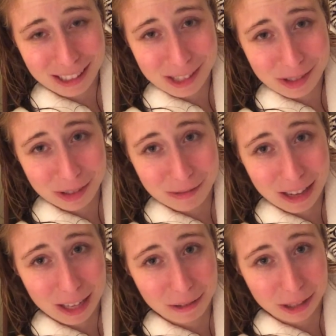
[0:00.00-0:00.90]
and you should
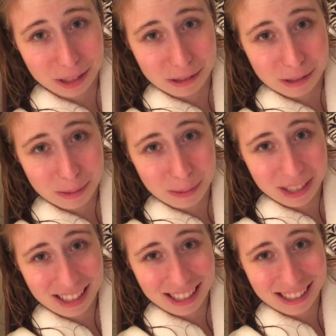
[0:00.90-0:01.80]
follow all those
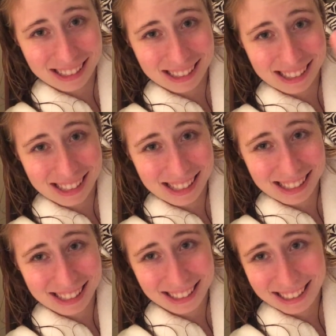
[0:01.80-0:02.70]
because